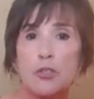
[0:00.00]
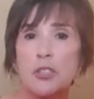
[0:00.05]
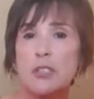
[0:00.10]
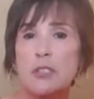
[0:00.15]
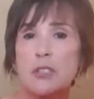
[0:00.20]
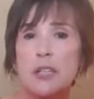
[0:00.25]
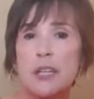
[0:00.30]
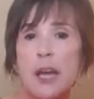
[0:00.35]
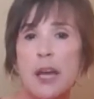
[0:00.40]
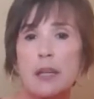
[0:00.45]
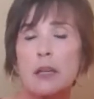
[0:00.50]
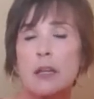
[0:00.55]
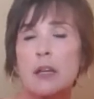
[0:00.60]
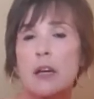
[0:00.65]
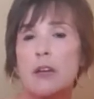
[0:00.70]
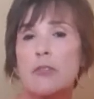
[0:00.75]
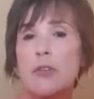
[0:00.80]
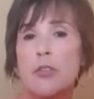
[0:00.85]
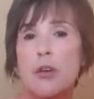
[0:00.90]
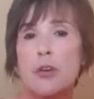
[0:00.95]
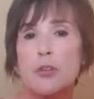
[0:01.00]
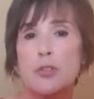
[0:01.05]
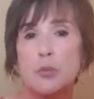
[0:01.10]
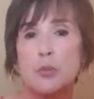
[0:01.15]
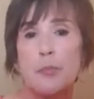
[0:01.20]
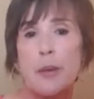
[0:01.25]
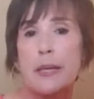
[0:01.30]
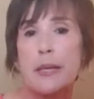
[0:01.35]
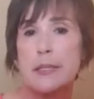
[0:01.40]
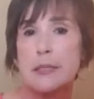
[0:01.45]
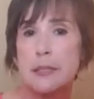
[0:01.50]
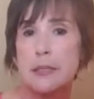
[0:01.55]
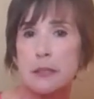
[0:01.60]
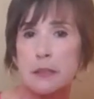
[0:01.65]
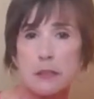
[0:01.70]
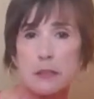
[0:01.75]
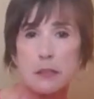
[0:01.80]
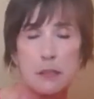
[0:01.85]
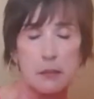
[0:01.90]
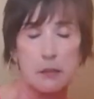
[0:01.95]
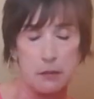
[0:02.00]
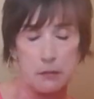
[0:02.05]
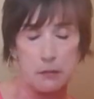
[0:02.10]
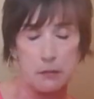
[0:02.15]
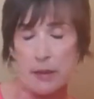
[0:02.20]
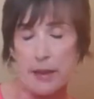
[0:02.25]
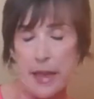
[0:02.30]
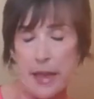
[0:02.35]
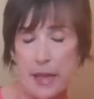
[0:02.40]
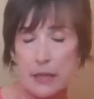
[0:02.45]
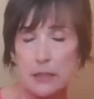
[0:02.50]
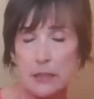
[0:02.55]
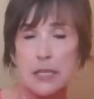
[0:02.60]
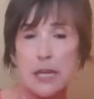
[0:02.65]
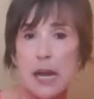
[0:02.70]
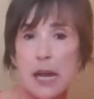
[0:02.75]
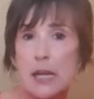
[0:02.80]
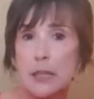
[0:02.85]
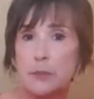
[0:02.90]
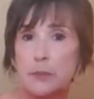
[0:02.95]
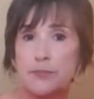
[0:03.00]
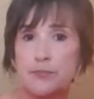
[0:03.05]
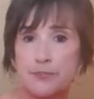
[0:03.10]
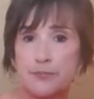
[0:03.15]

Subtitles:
just to kind of cover those bases ahead of time,